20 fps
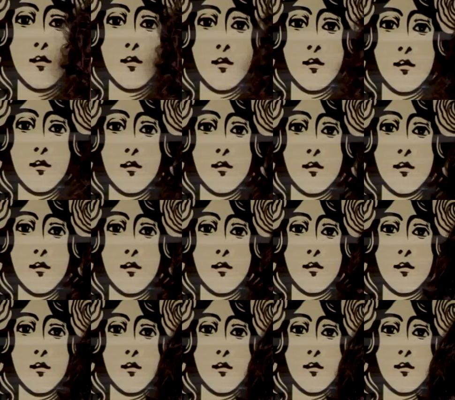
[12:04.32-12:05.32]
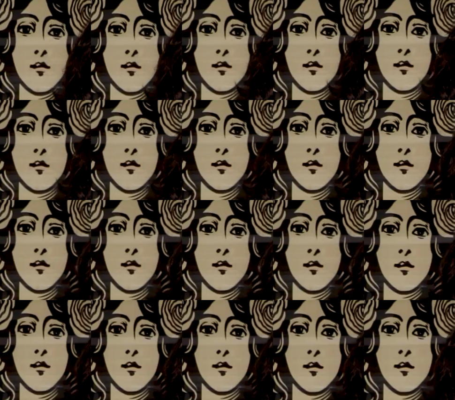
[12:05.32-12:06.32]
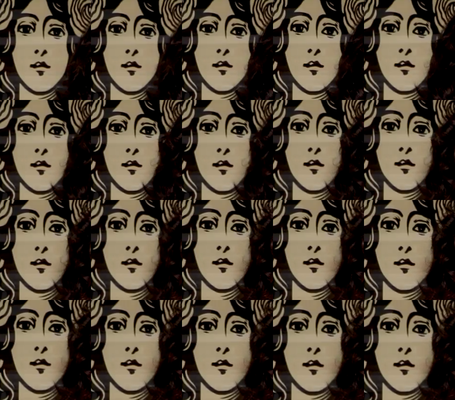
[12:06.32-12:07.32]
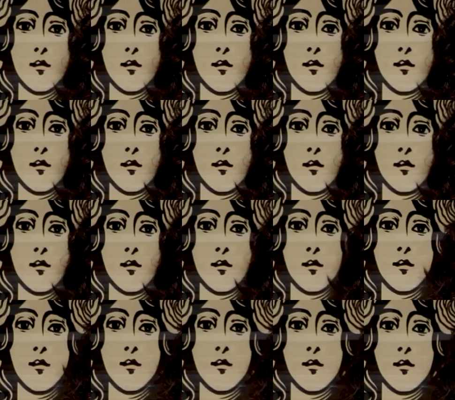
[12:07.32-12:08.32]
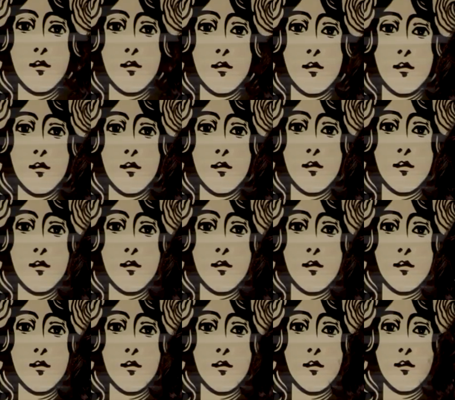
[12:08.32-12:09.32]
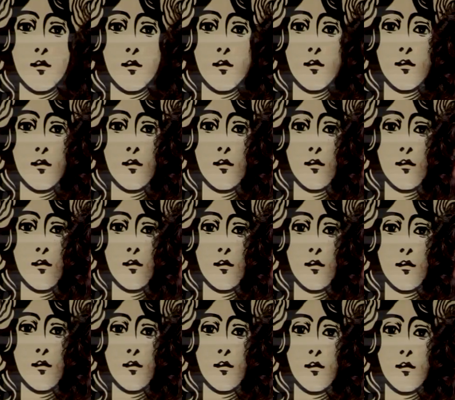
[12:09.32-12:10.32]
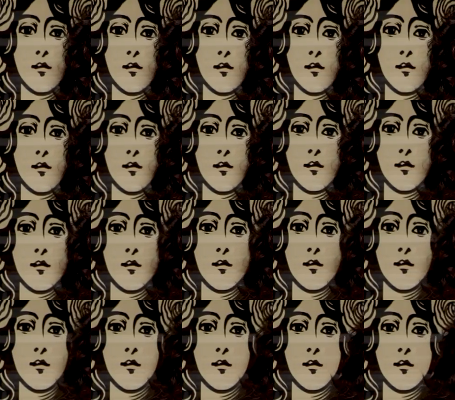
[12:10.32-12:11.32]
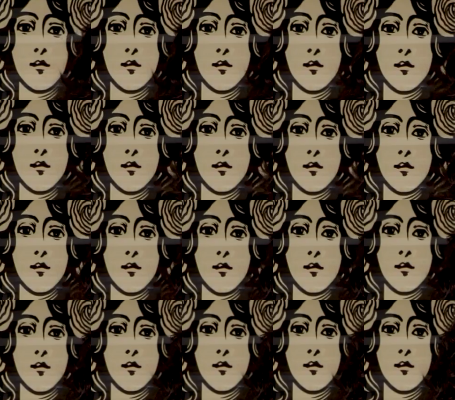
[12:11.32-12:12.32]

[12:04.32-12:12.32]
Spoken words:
No words are spoken by the person on screen.